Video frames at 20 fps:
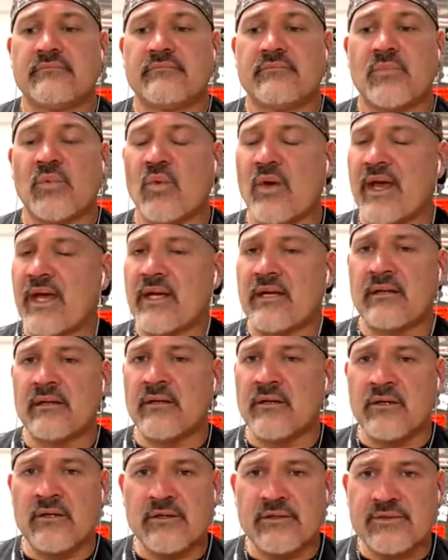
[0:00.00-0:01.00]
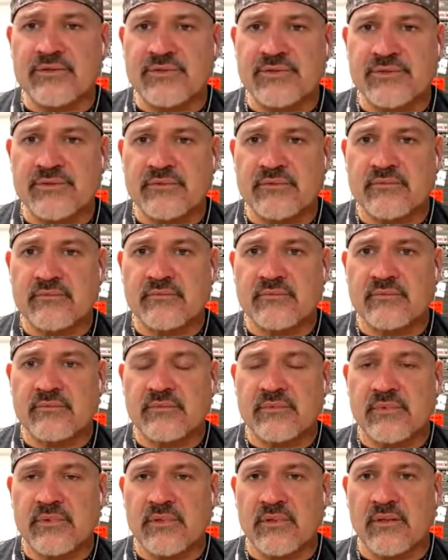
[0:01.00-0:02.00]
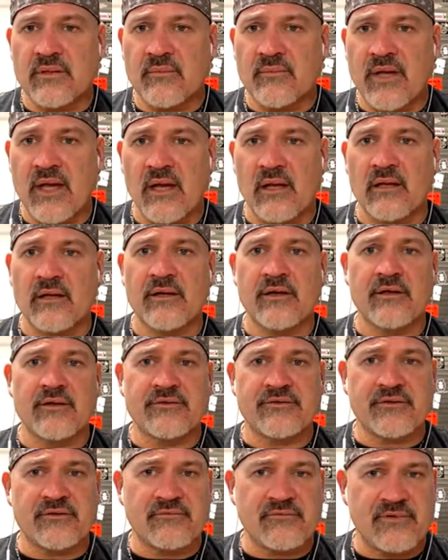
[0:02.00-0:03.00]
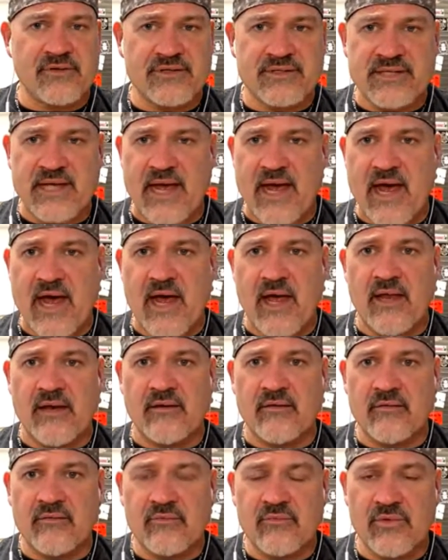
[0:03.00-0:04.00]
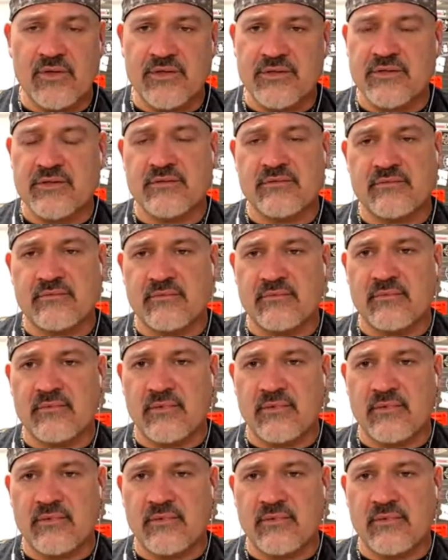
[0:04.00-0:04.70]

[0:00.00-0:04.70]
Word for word: the way it looks, um, elegance of design, which